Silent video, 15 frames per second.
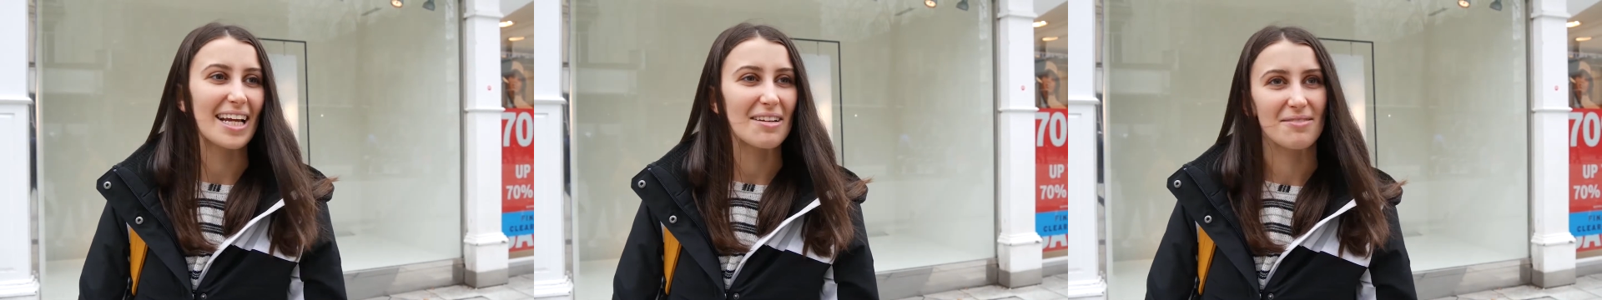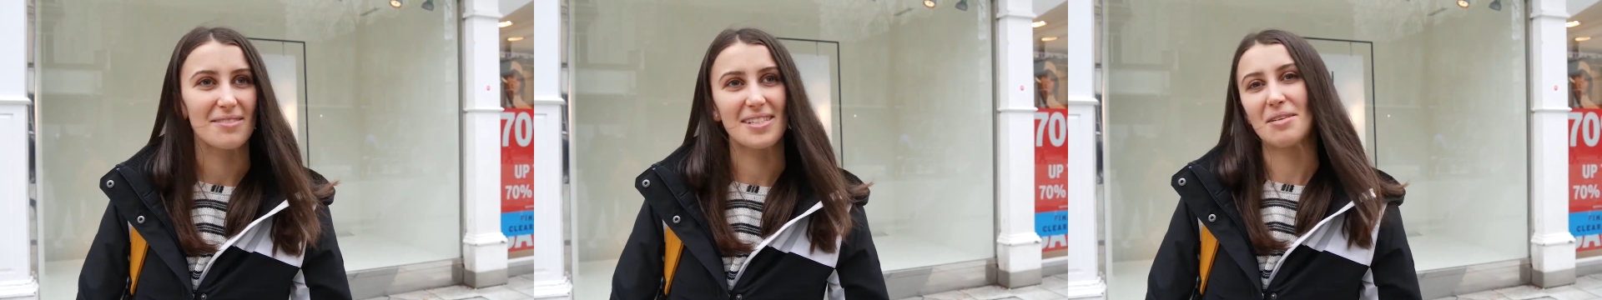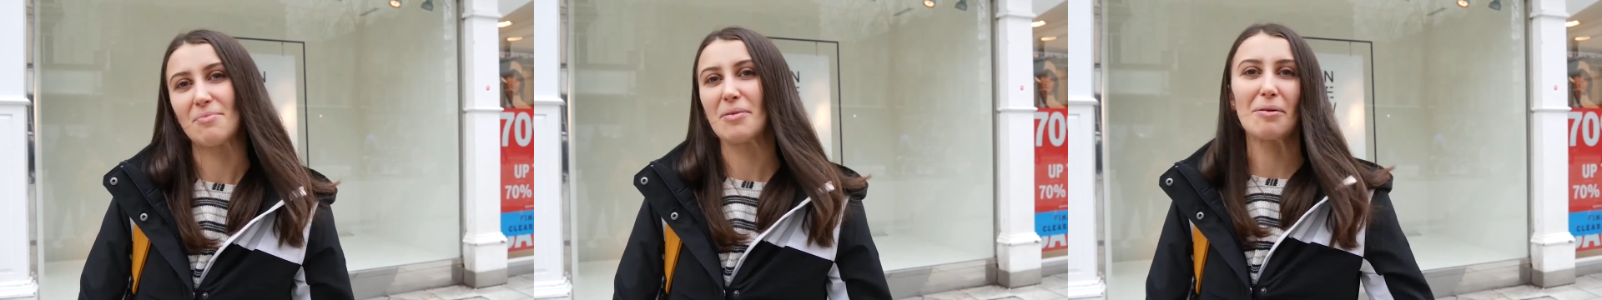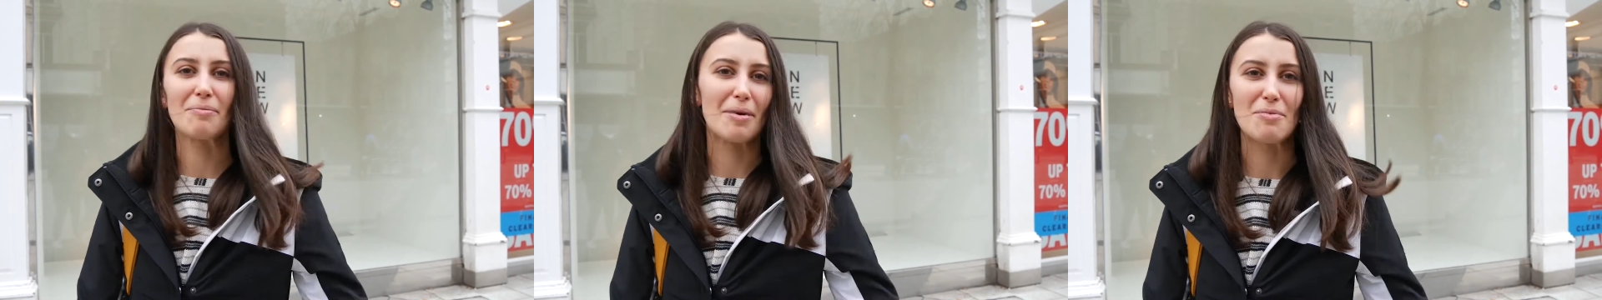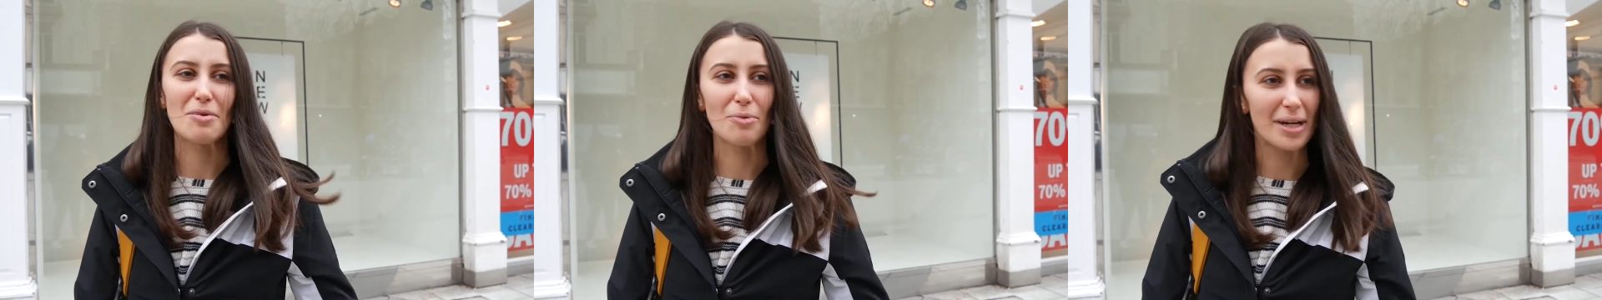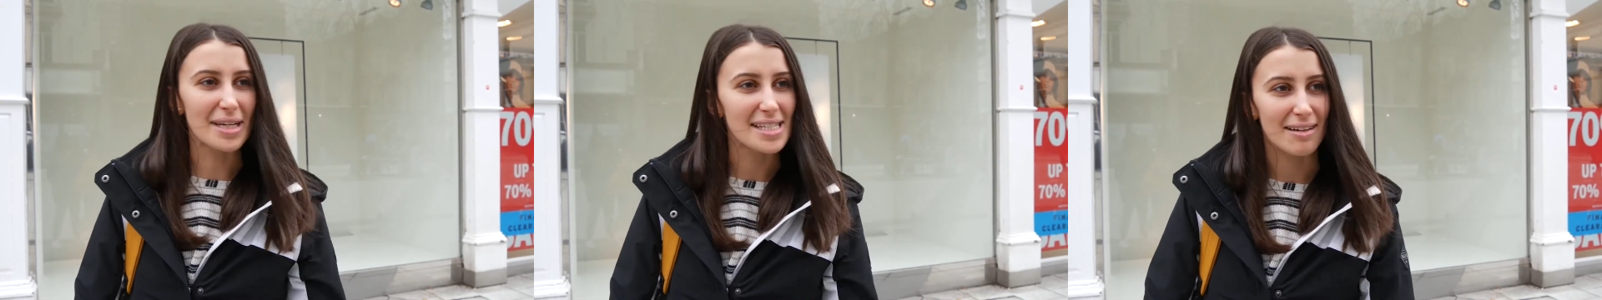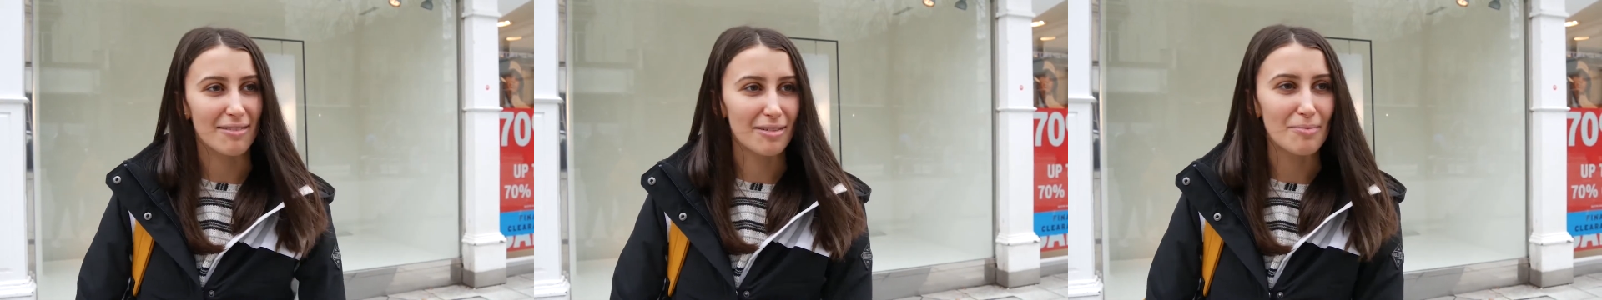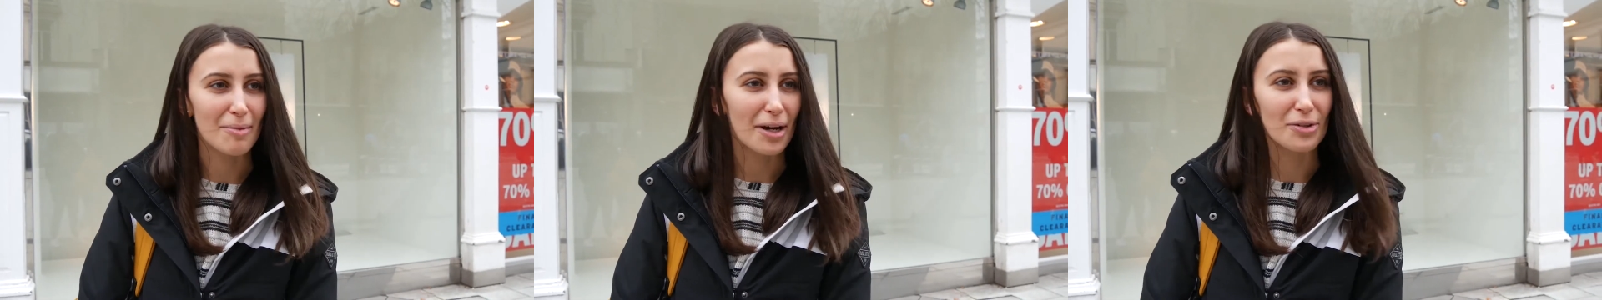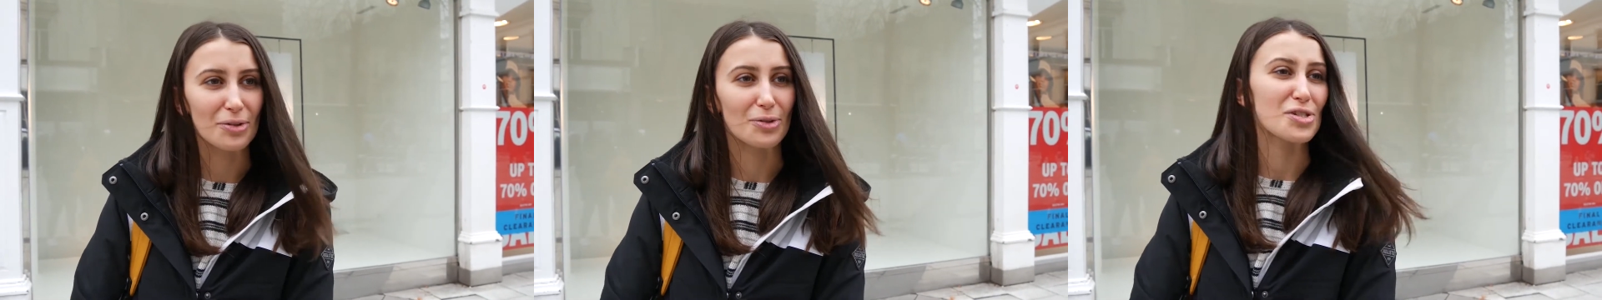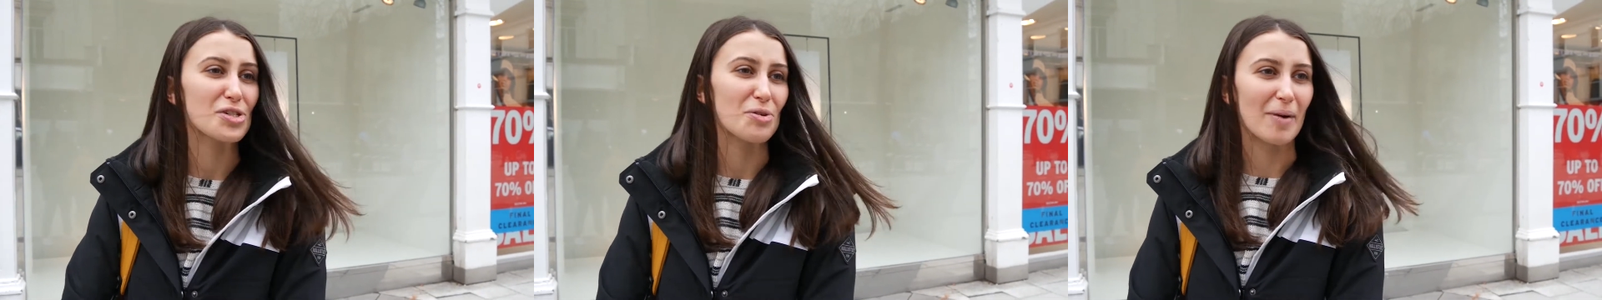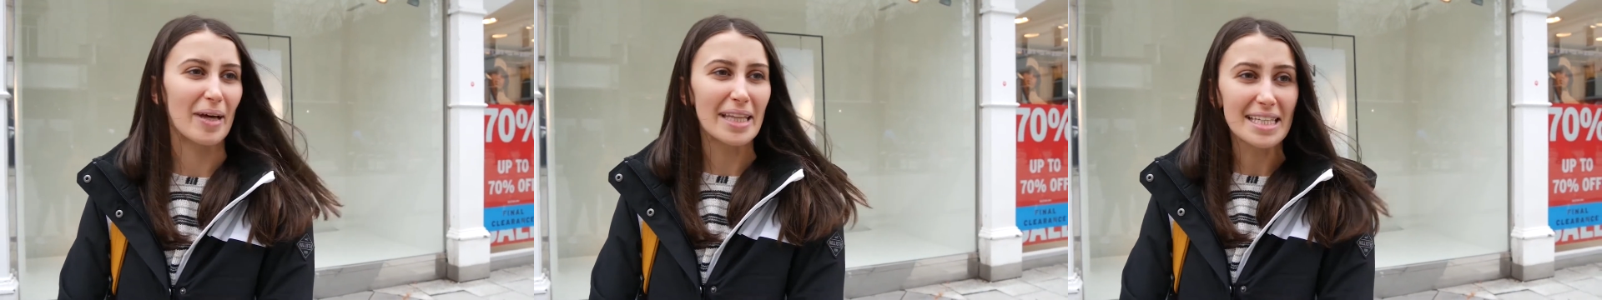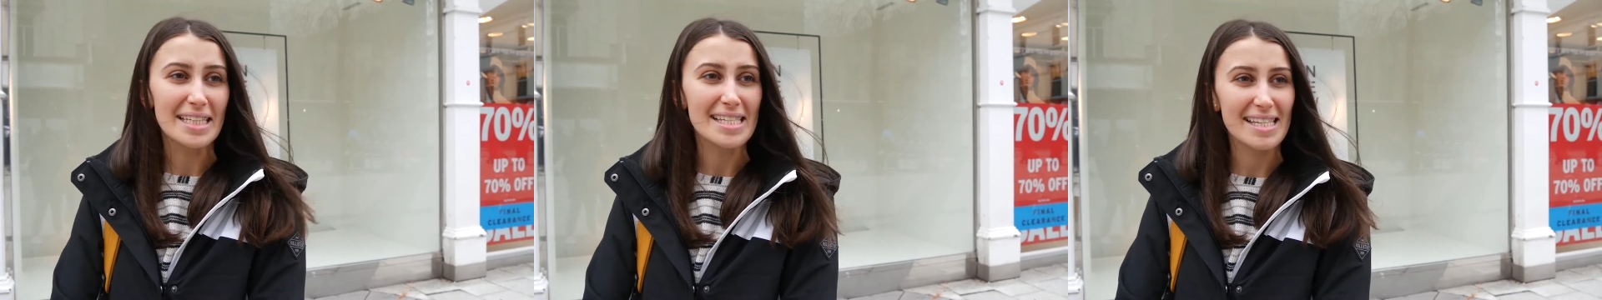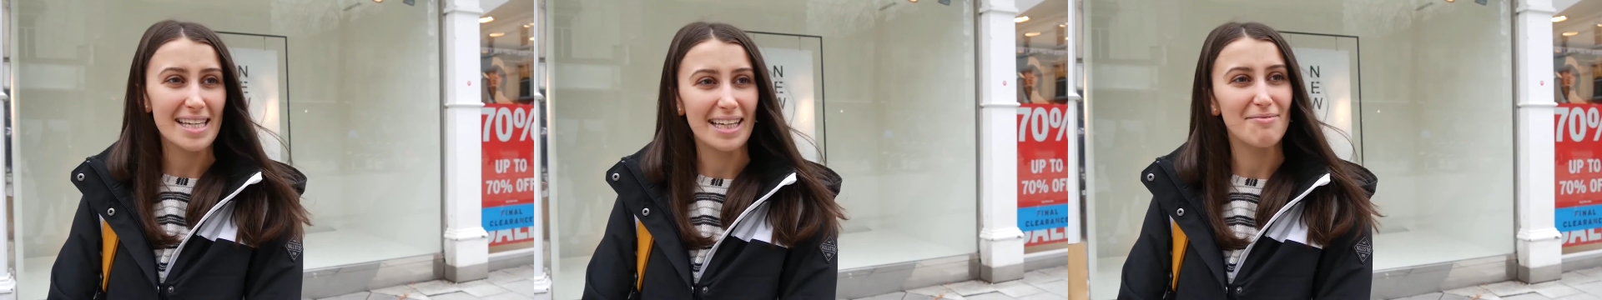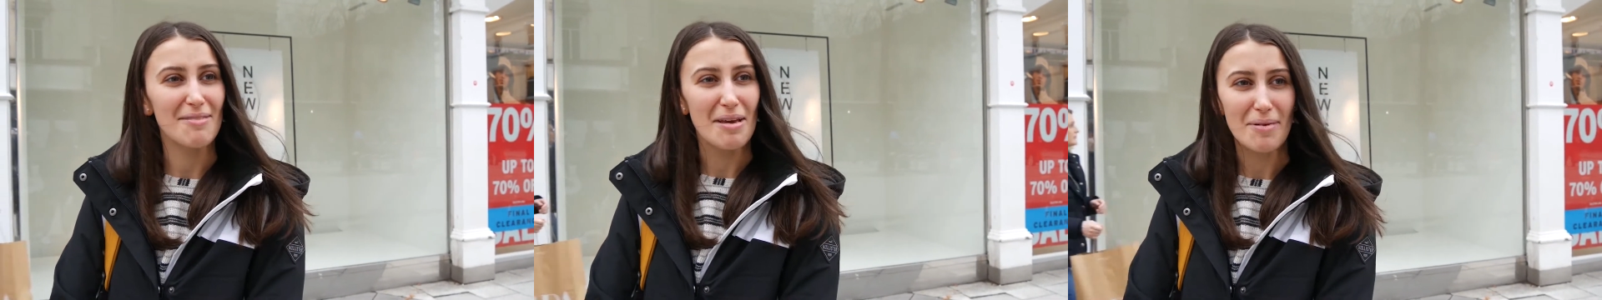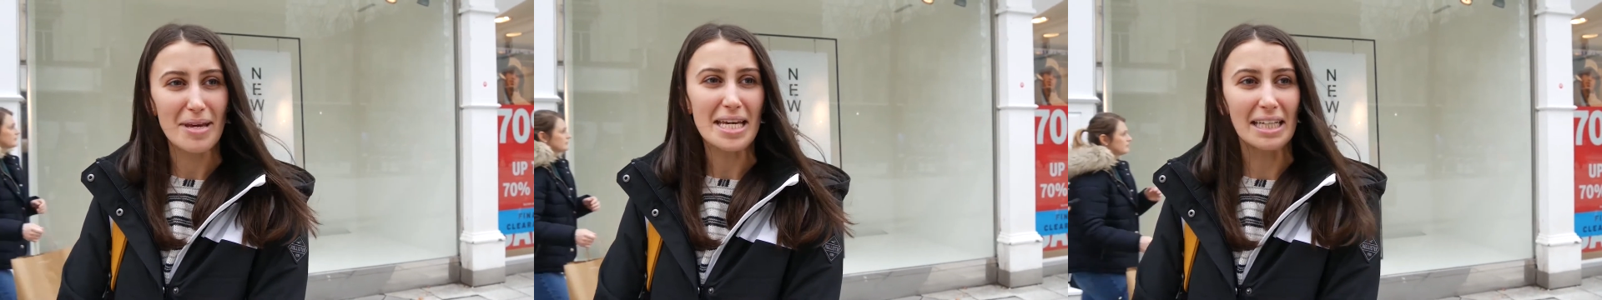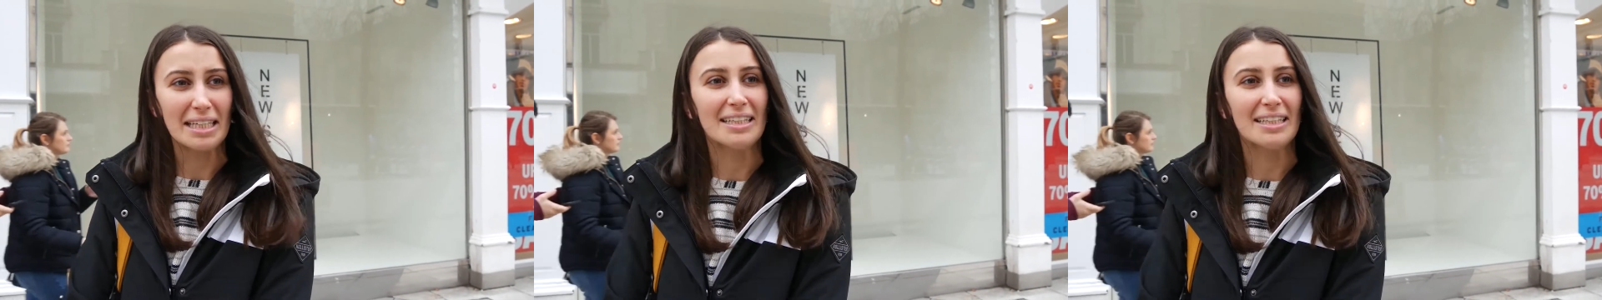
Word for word: like something maybe once every month or two months, maybe.